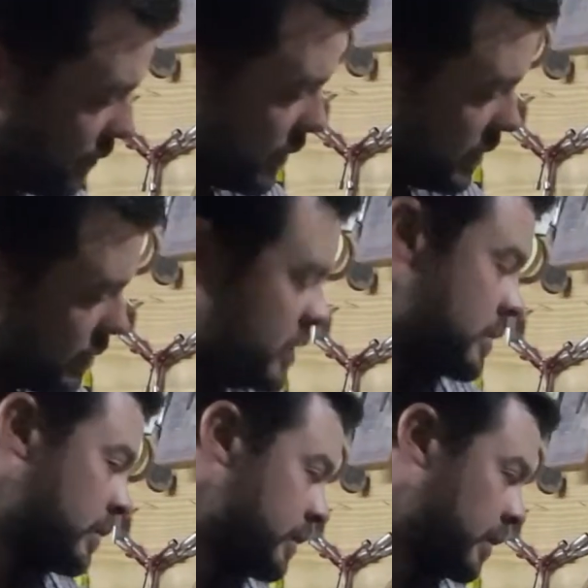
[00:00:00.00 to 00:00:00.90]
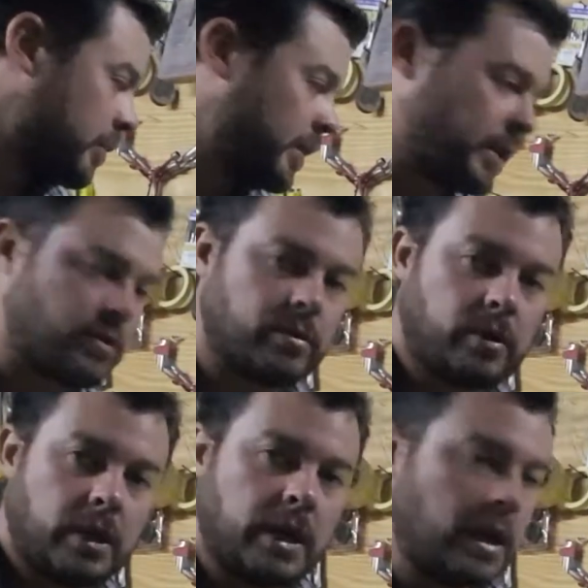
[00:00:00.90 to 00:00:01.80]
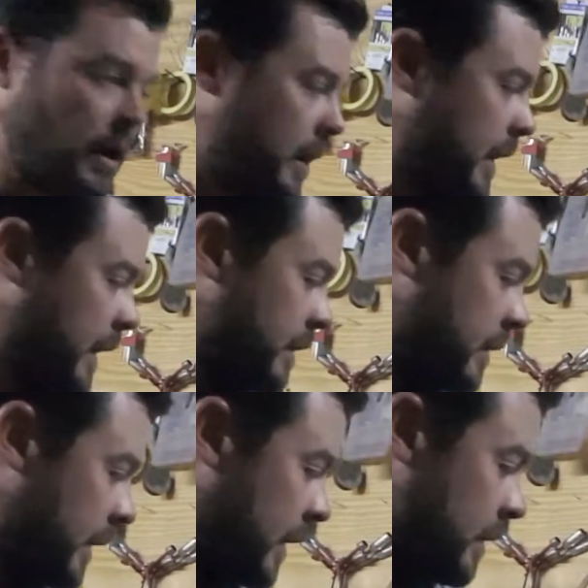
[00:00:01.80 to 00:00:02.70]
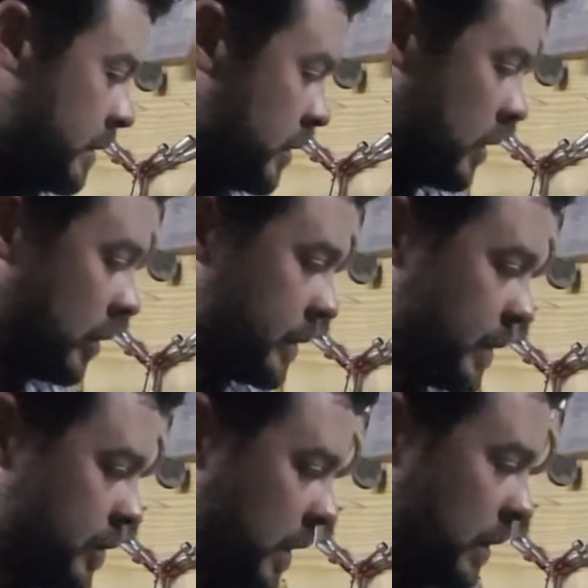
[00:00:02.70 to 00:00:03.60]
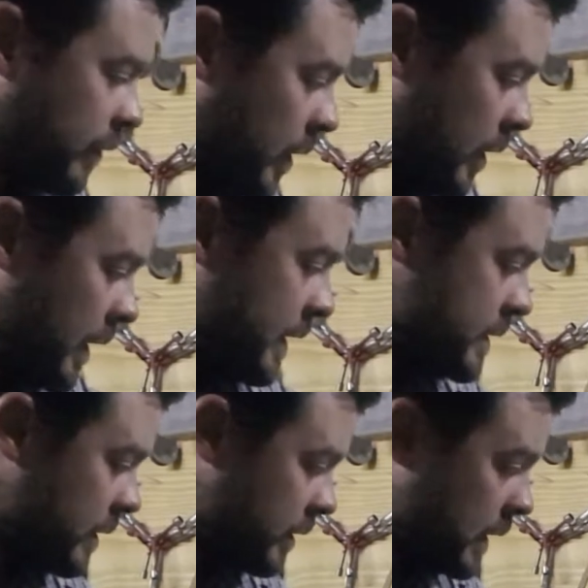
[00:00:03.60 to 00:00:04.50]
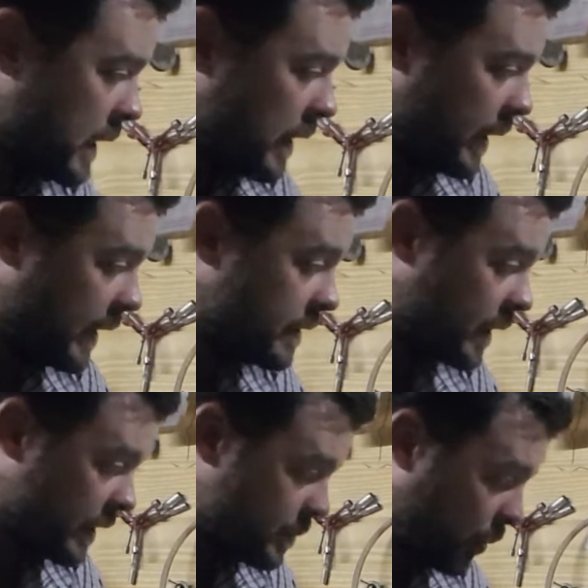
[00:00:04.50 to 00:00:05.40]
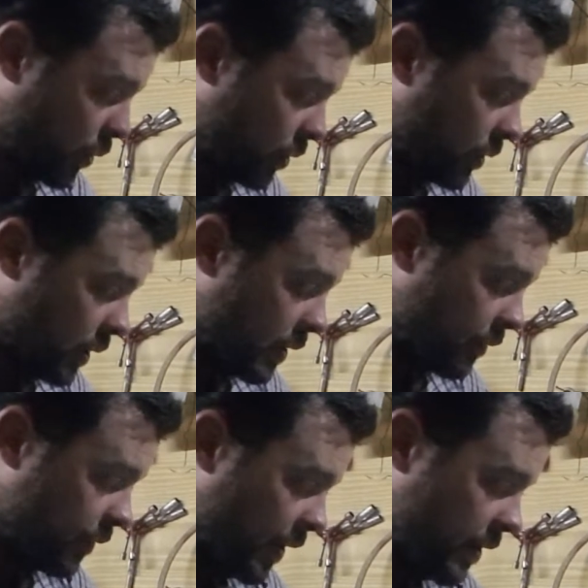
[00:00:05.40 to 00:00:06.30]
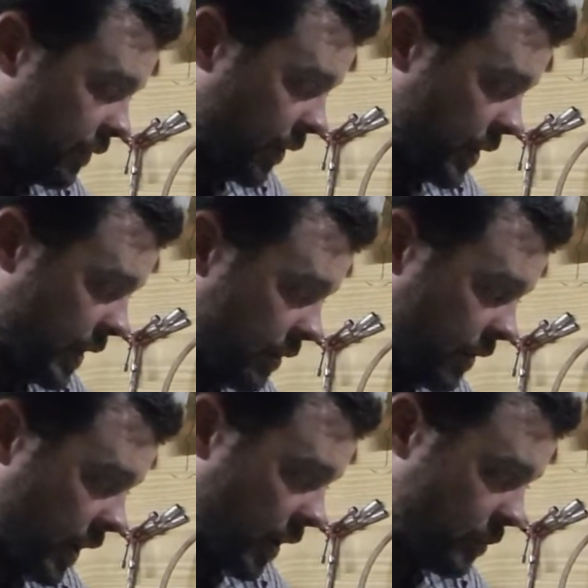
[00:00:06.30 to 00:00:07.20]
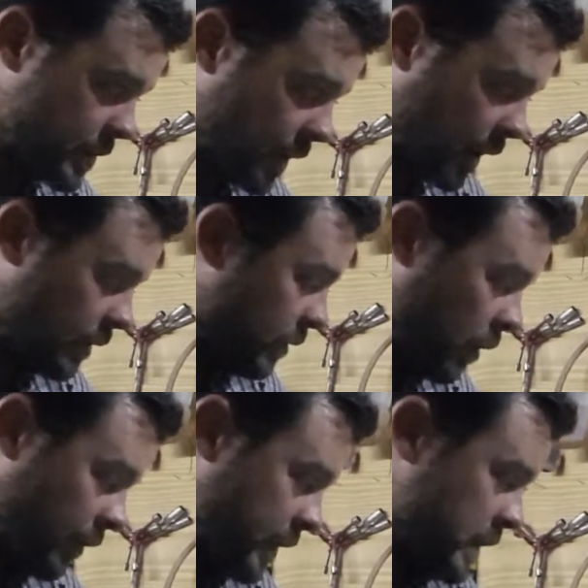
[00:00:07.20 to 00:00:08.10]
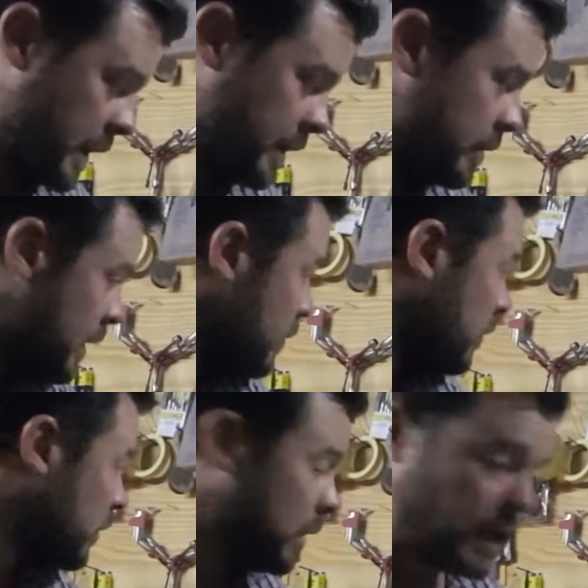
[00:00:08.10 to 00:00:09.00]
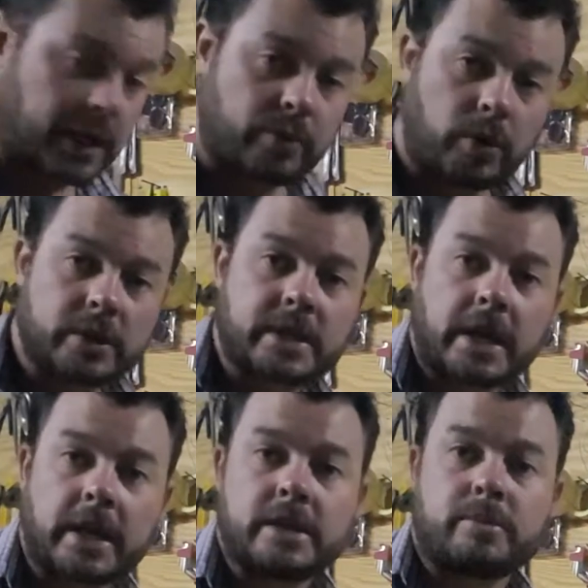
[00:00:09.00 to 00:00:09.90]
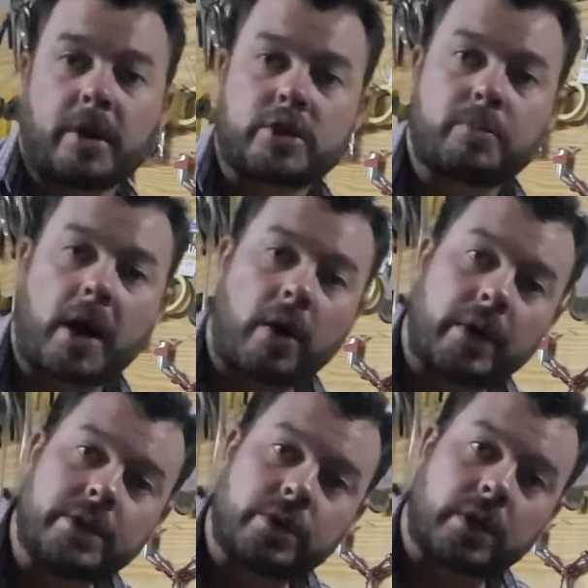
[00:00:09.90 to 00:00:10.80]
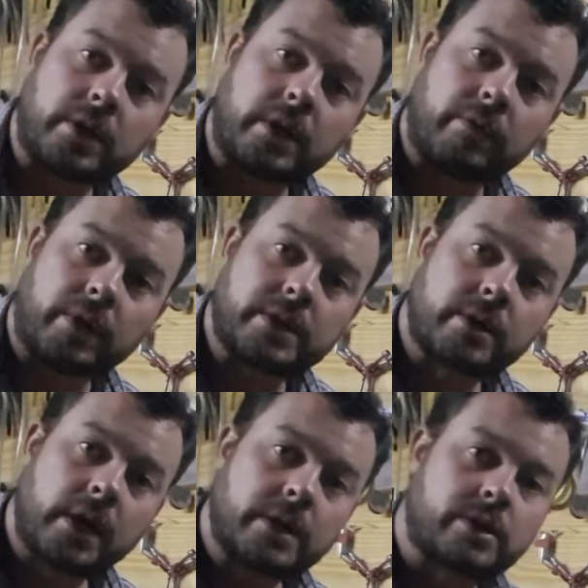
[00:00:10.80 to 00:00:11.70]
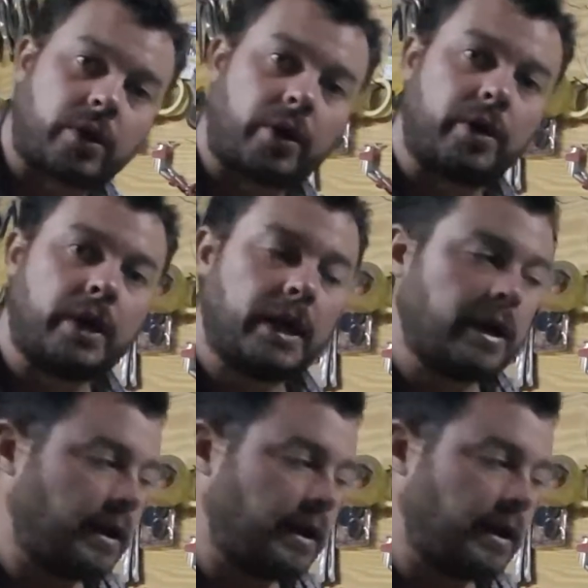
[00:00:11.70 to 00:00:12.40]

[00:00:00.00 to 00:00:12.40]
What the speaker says: everything, which is also pretty cool. And you can also check the flow rate. It does pull very, very heavy amps, and obviously it will take as much power as you can give it. So